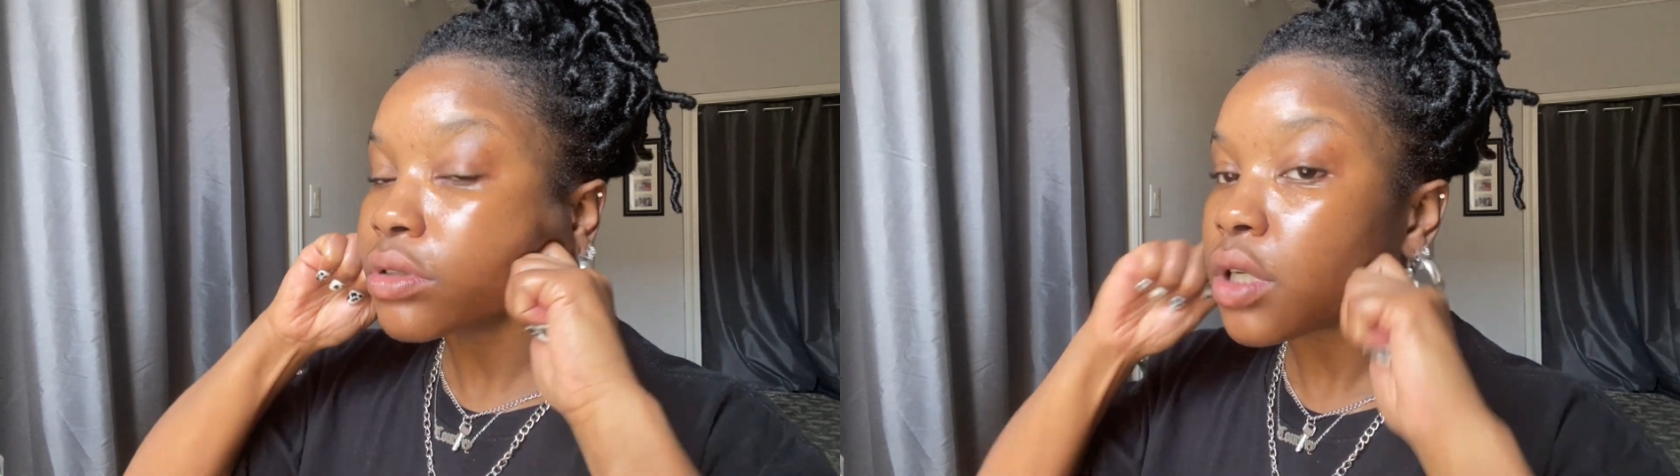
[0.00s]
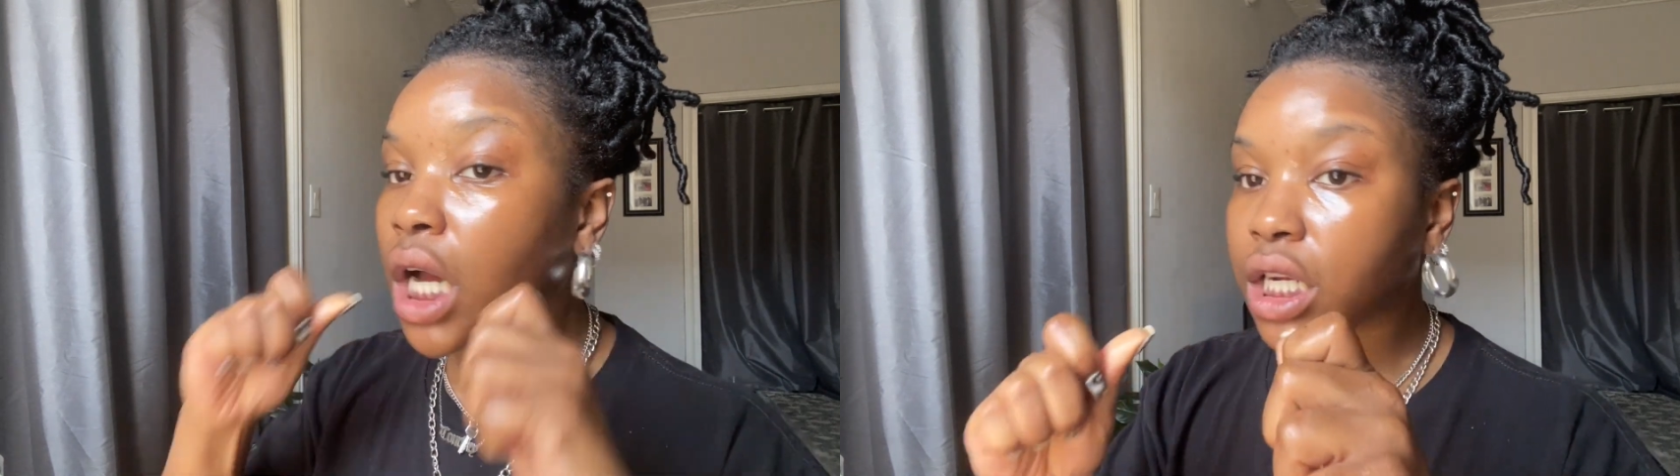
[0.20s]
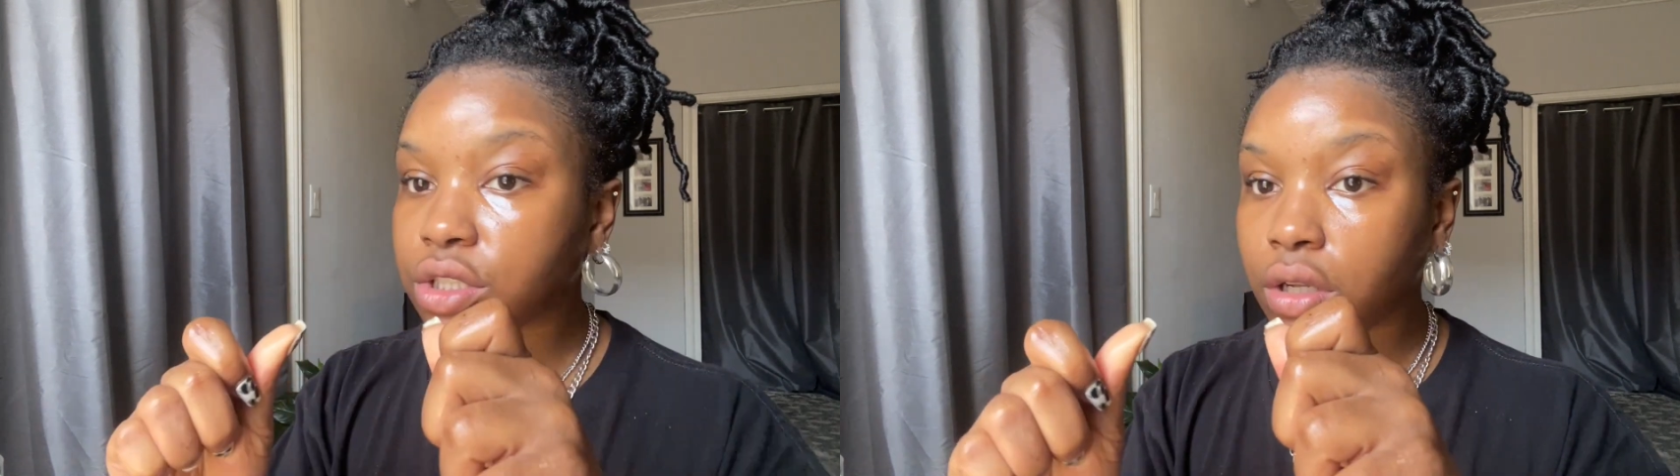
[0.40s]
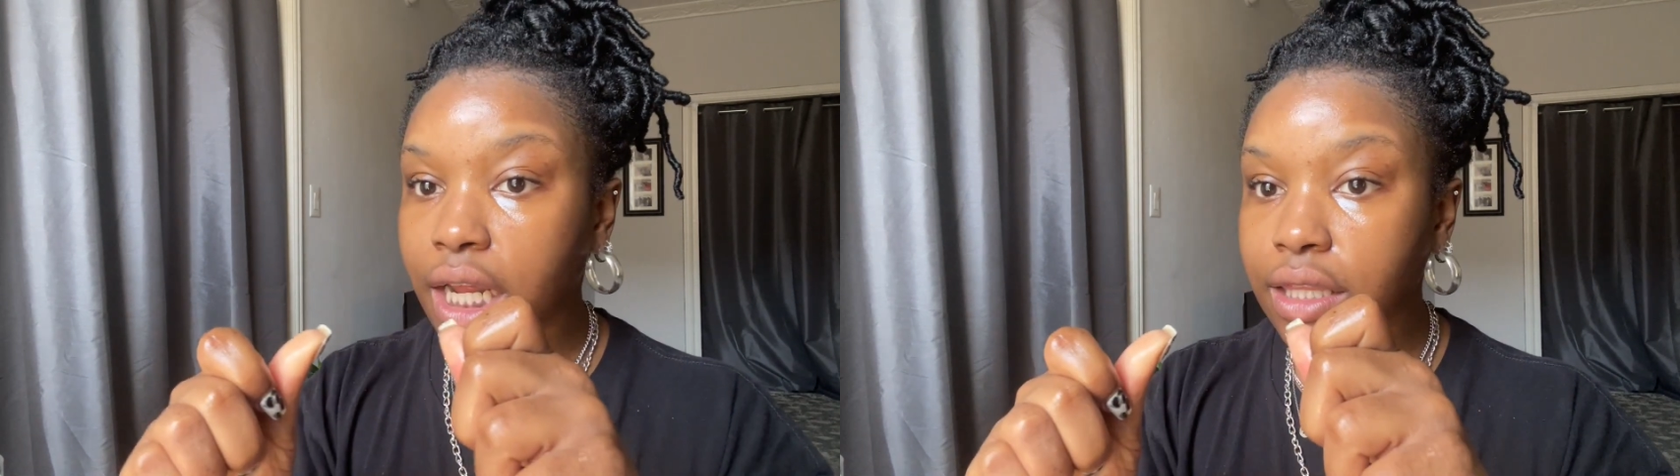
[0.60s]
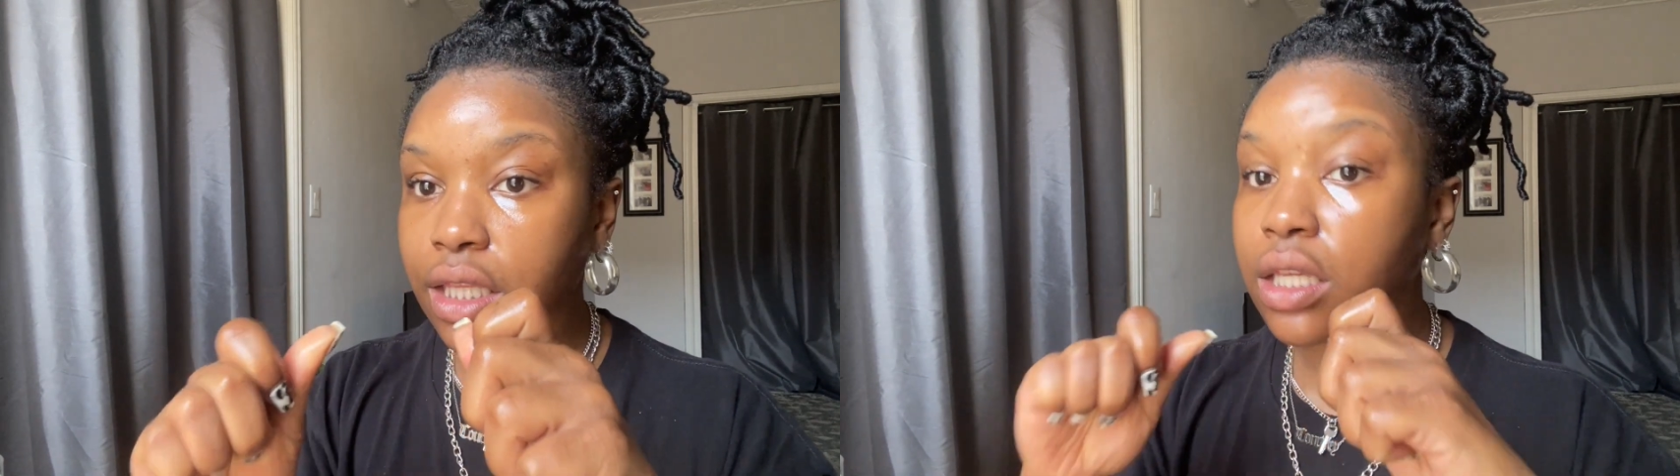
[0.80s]
I just go
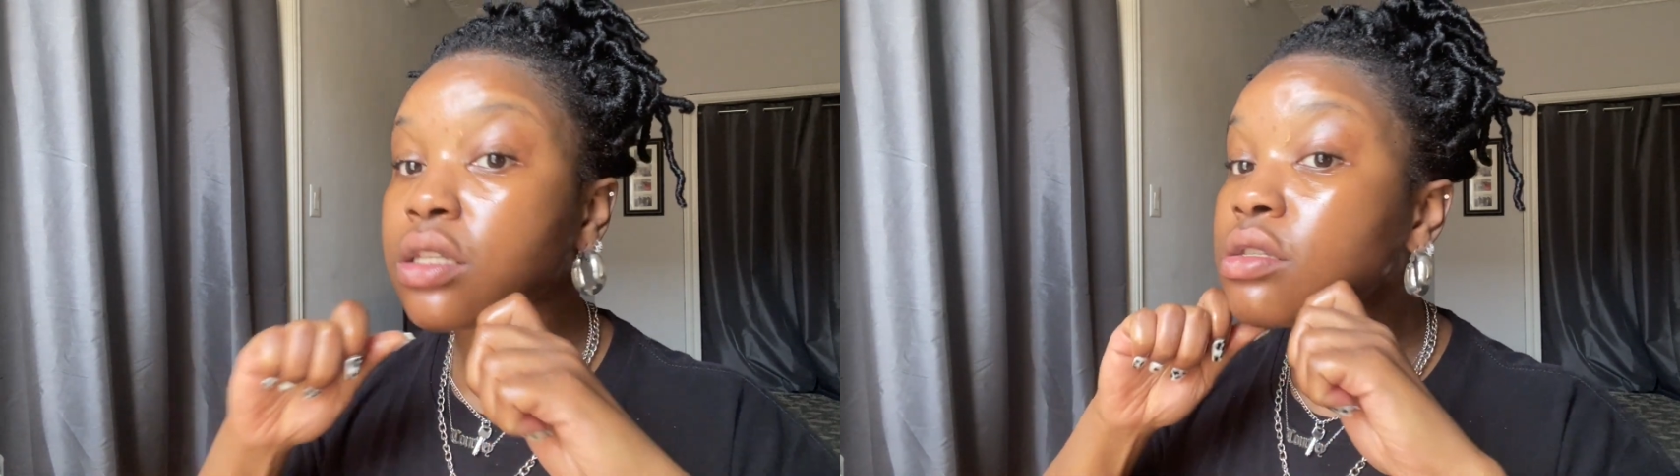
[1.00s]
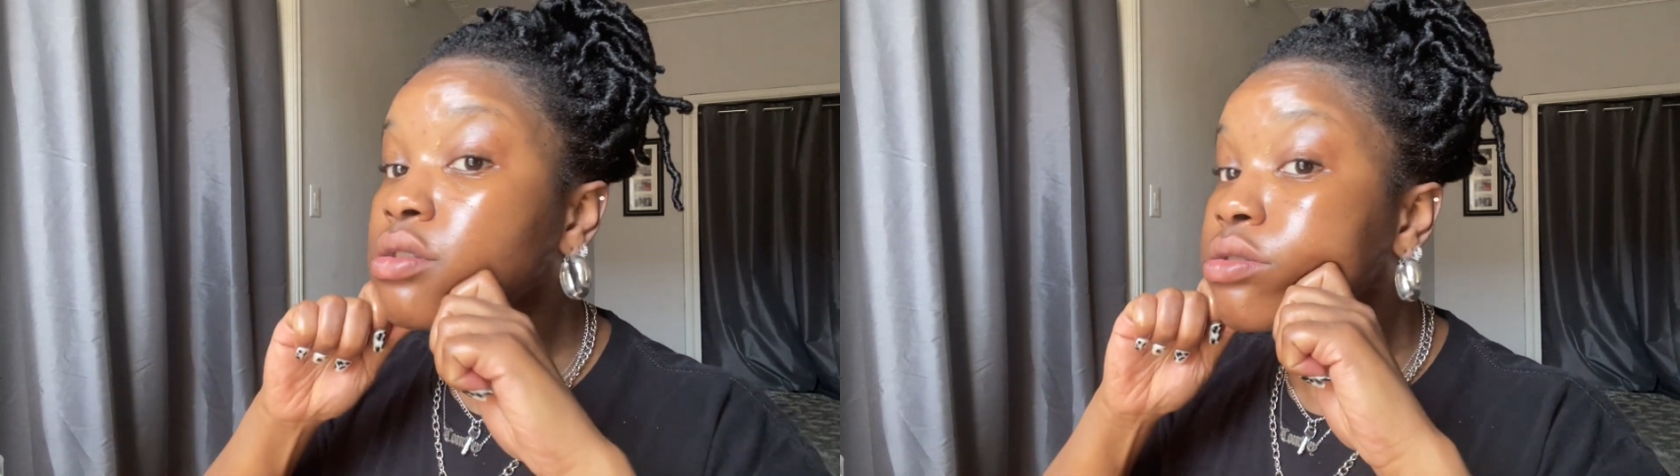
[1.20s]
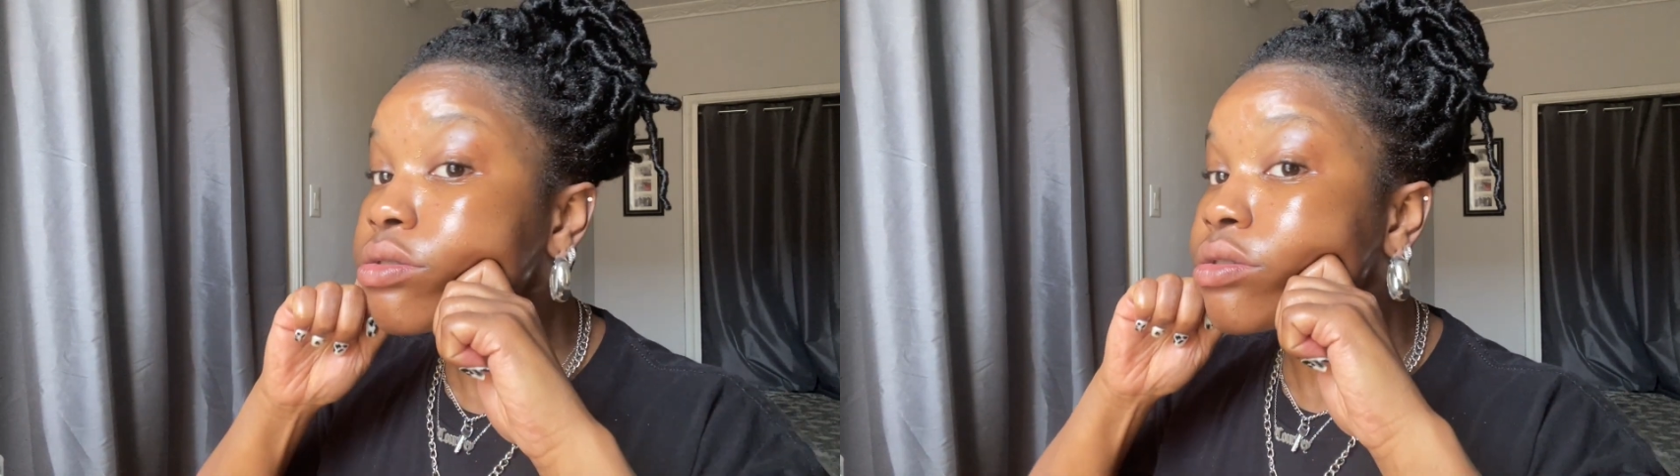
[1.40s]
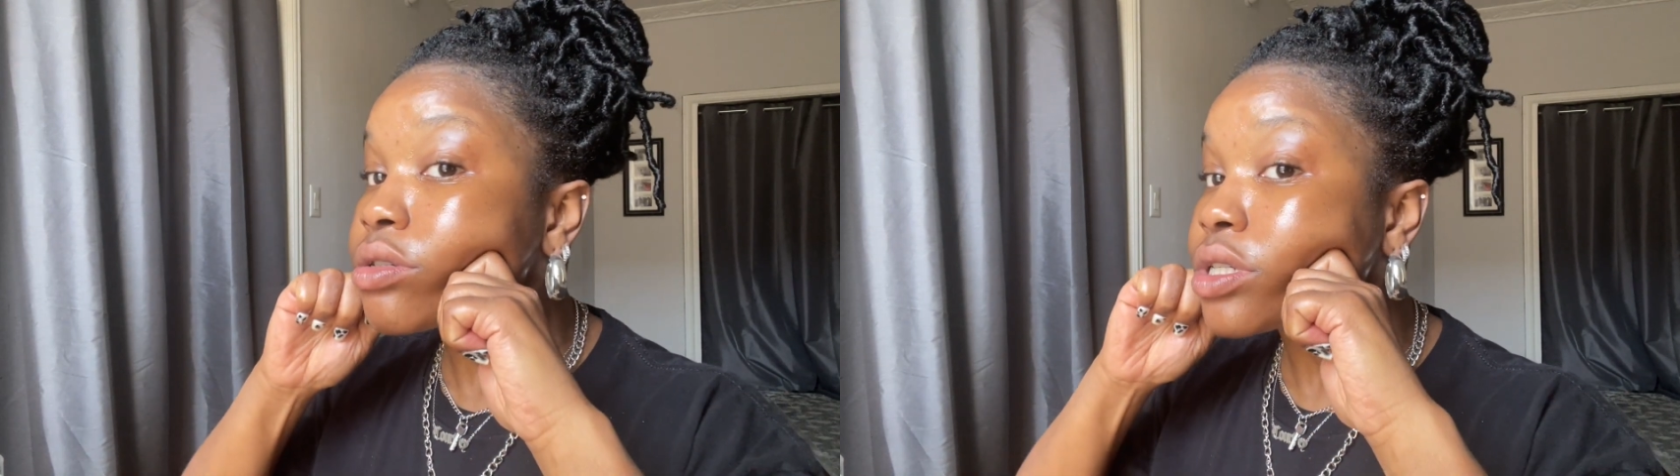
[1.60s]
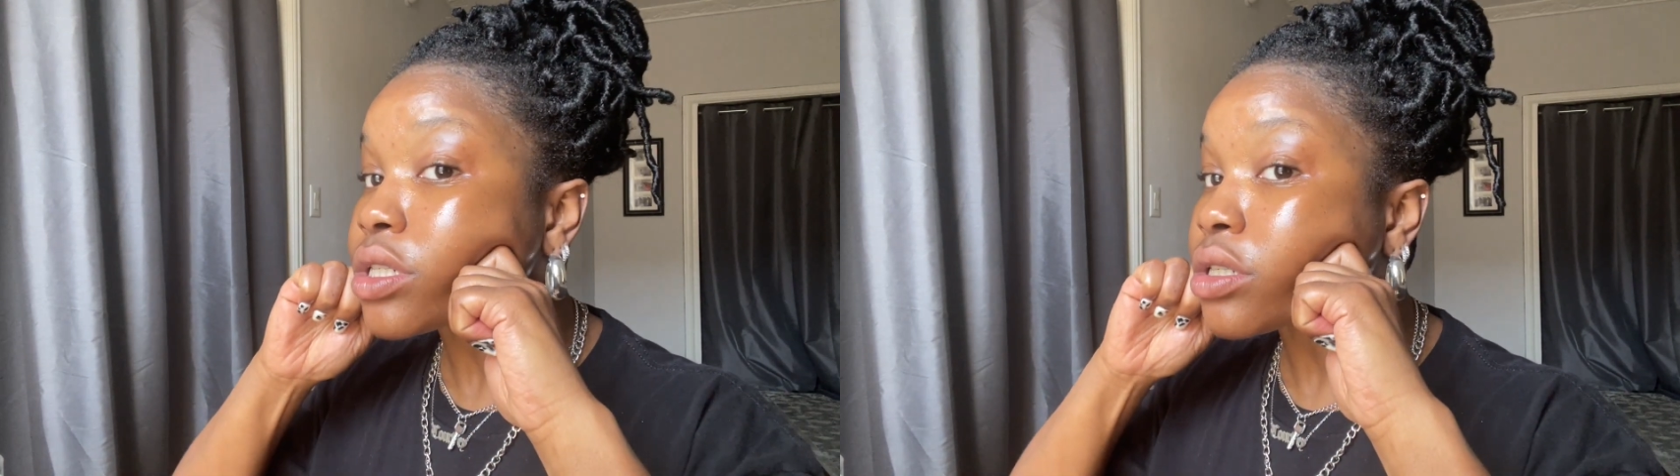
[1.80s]
like this and